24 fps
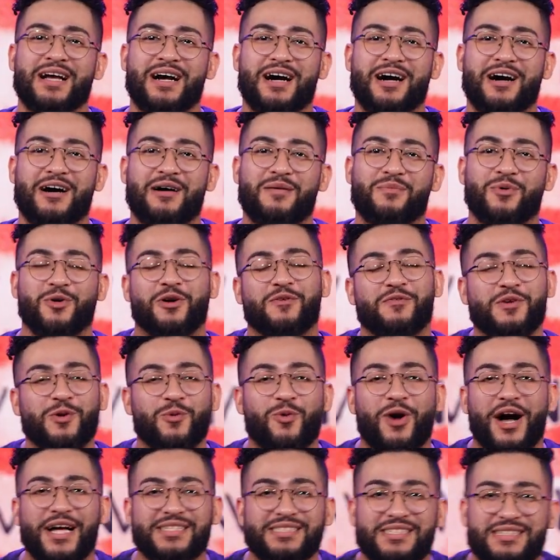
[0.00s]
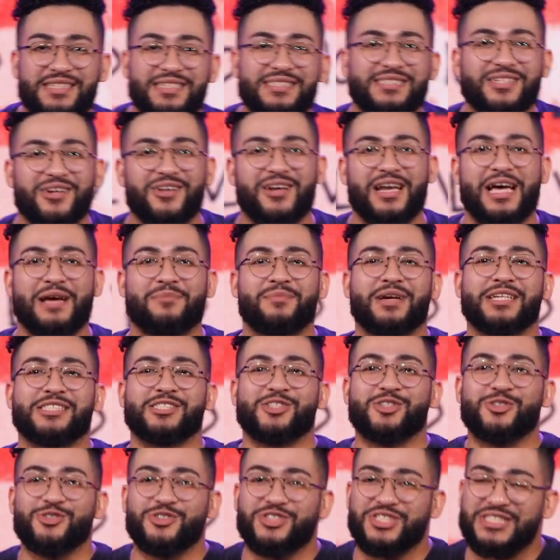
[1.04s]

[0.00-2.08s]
um, or if you're watching this online, make sure you